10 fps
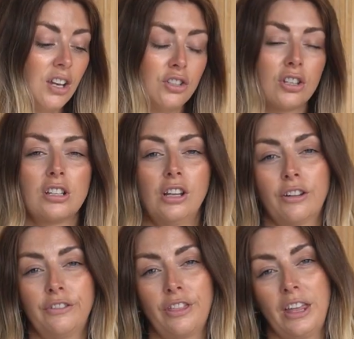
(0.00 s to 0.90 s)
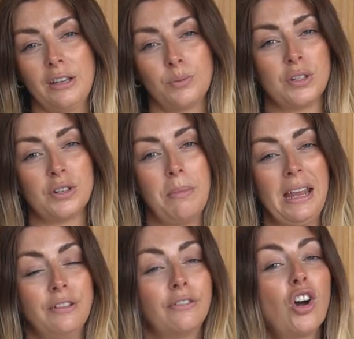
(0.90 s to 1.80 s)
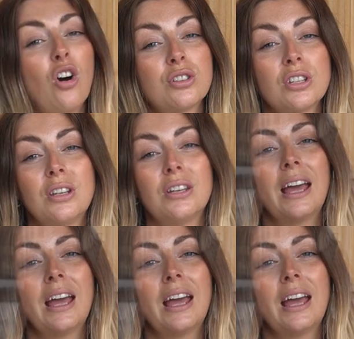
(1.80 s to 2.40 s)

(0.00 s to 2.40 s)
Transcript: just look for things which are made of cotton